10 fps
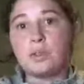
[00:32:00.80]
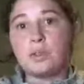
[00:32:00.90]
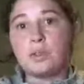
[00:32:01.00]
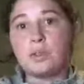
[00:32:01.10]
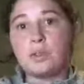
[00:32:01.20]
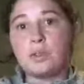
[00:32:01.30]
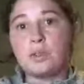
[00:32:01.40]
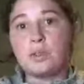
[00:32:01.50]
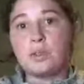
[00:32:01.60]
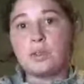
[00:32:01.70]
Not
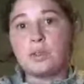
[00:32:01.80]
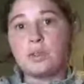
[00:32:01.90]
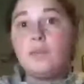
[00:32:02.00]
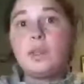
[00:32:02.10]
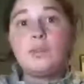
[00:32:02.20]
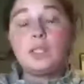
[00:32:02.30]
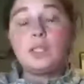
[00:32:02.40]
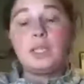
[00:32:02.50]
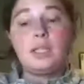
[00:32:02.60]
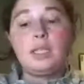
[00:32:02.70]

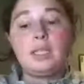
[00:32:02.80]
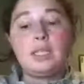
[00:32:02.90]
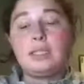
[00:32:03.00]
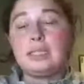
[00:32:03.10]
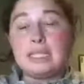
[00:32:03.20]
any